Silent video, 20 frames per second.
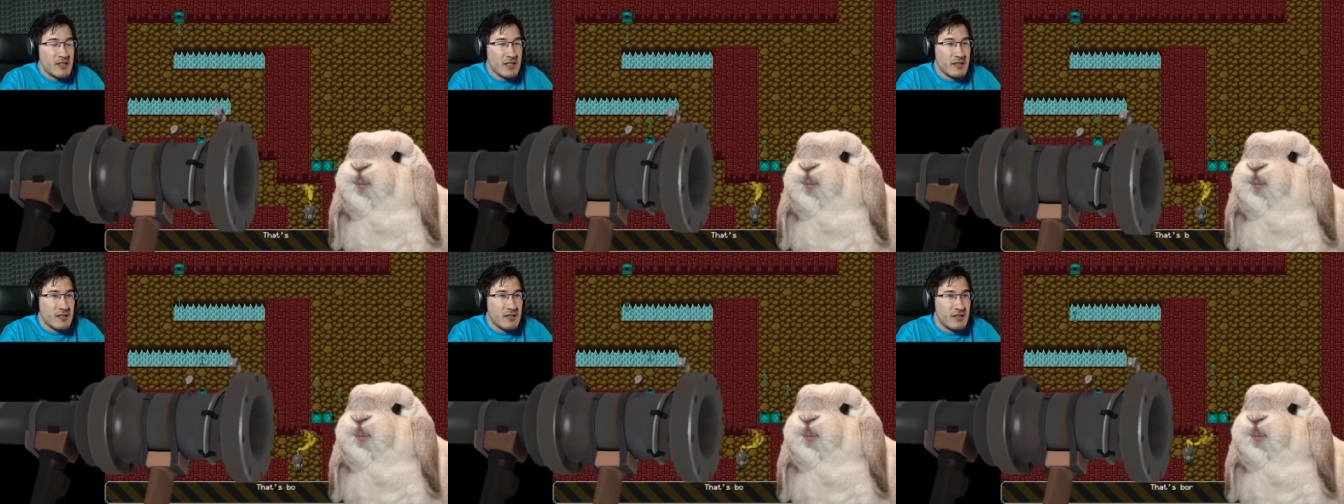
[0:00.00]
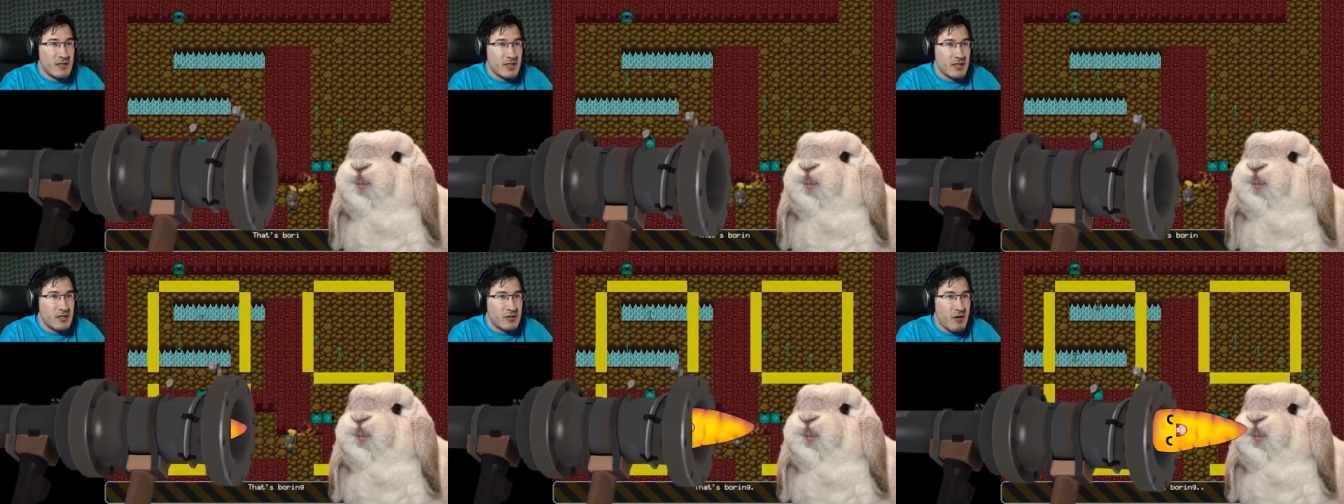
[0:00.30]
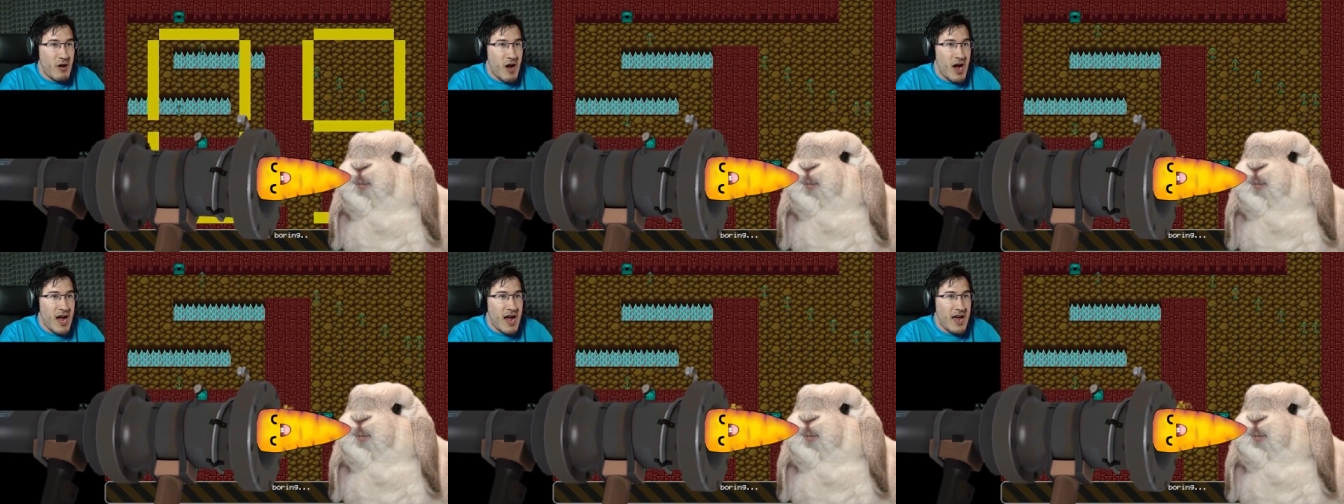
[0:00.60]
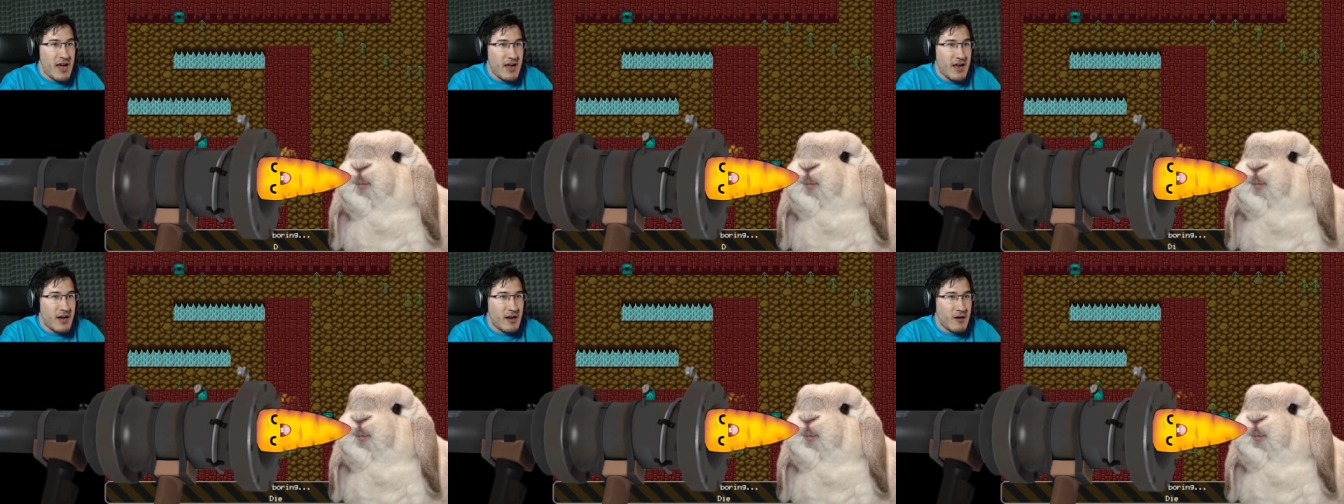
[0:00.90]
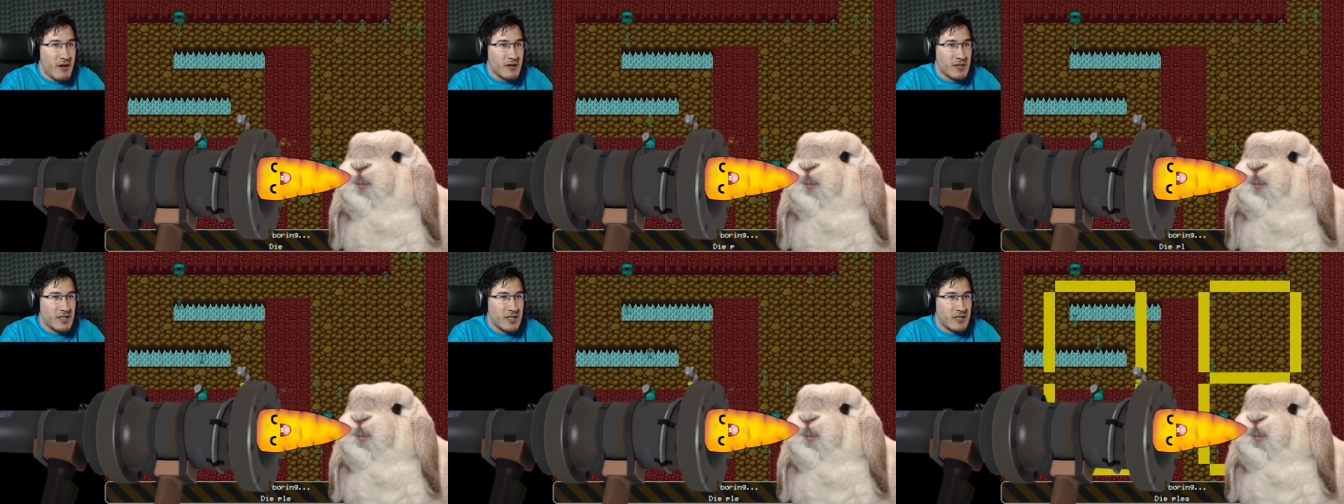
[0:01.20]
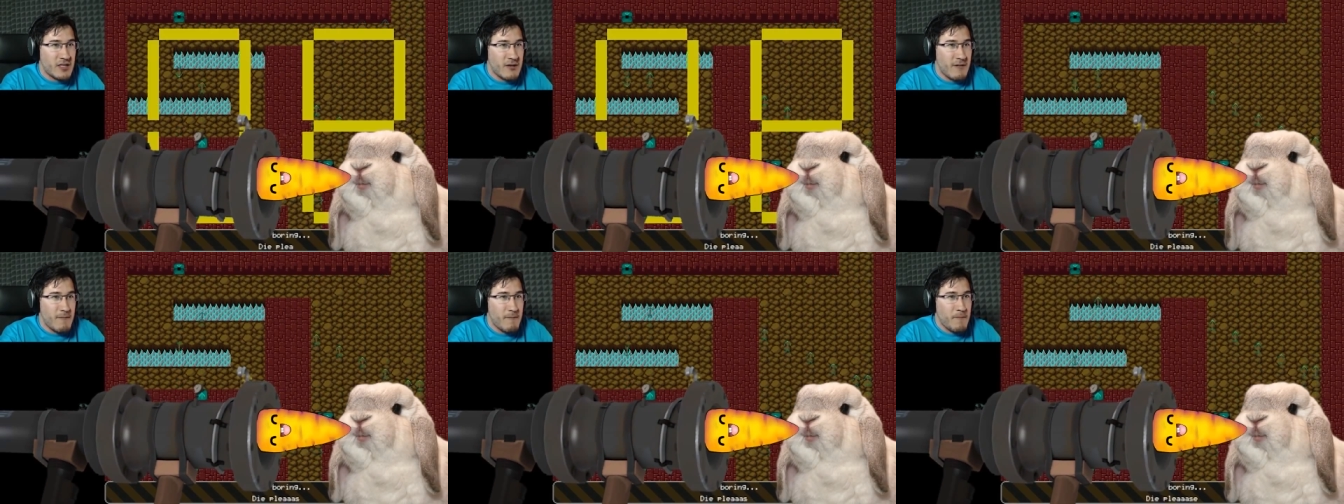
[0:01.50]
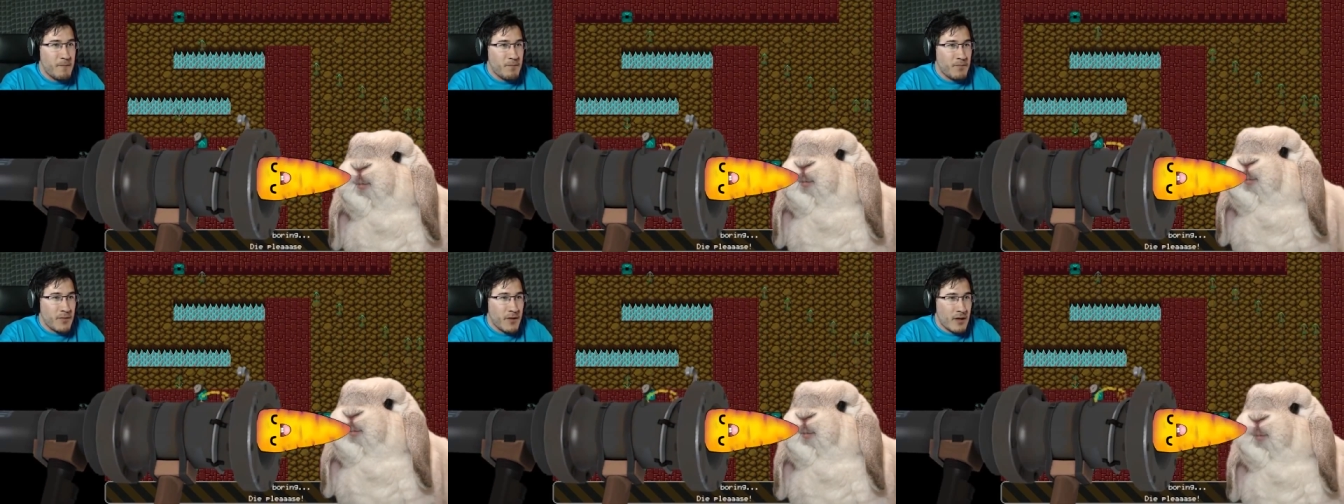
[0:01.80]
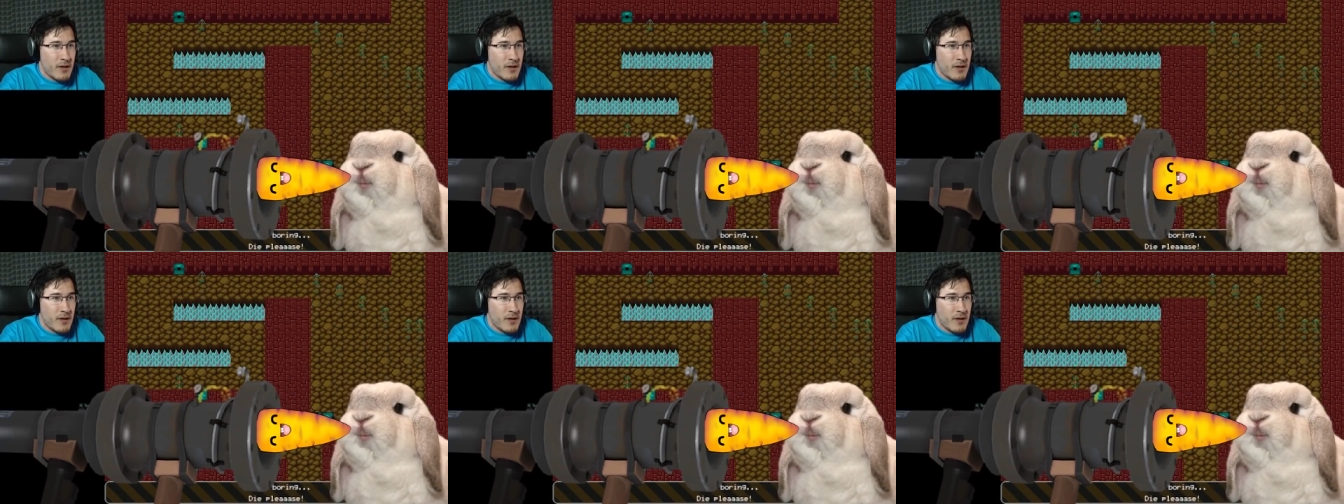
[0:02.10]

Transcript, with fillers: Just destroy an ecosystem.